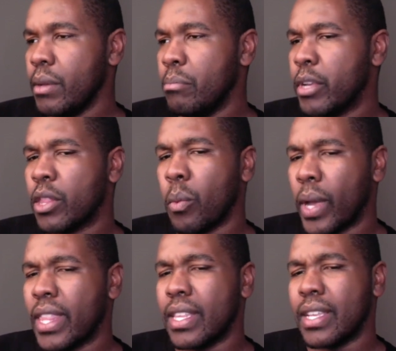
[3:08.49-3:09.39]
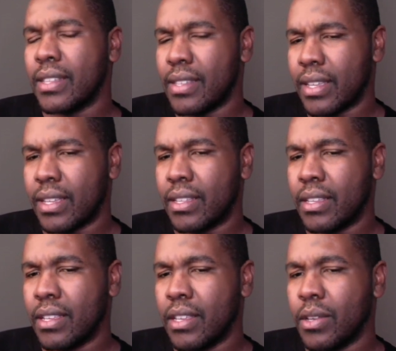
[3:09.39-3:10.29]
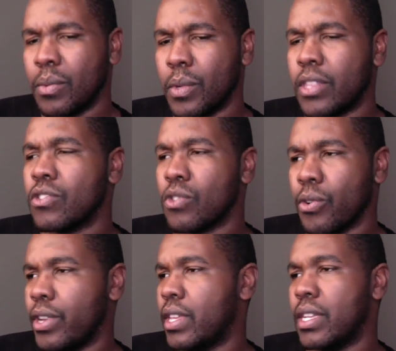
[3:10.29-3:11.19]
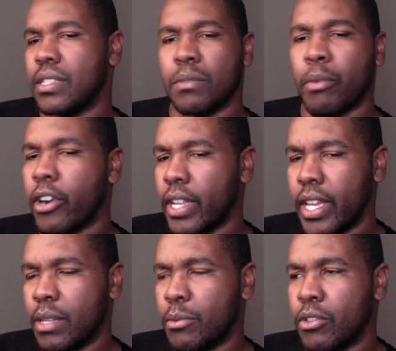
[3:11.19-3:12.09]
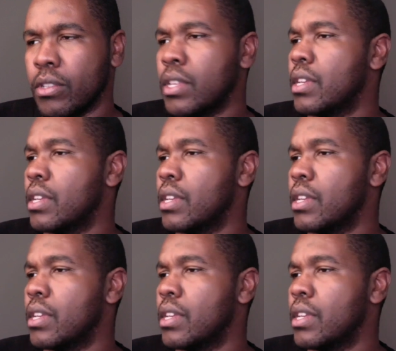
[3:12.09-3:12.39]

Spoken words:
But the way that they did it with the story, that he's this party animal,